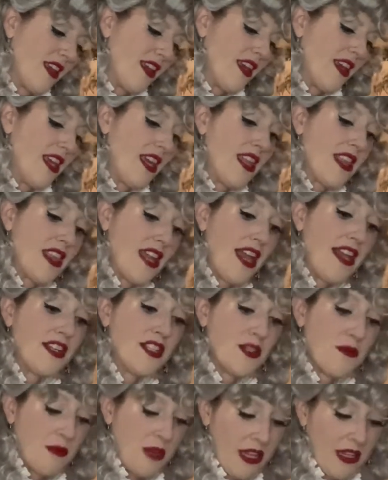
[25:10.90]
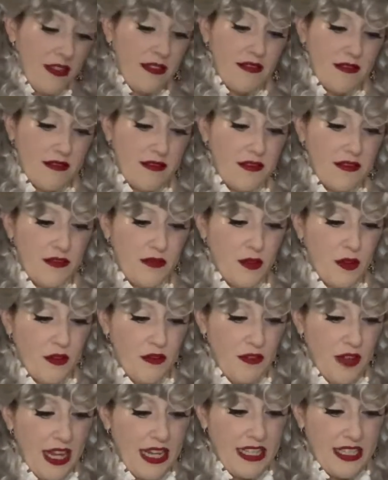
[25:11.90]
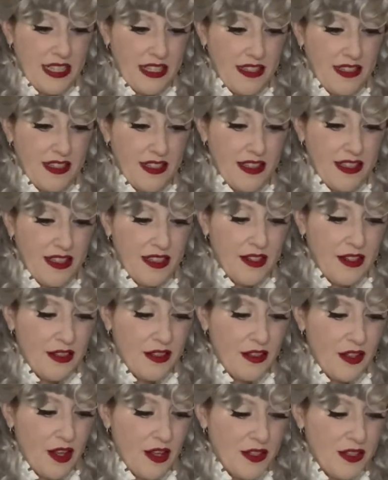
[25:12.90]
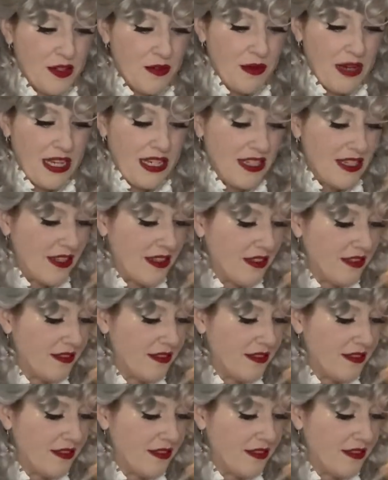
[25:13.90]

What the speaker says: He thanked me for finding the little lost reindeer.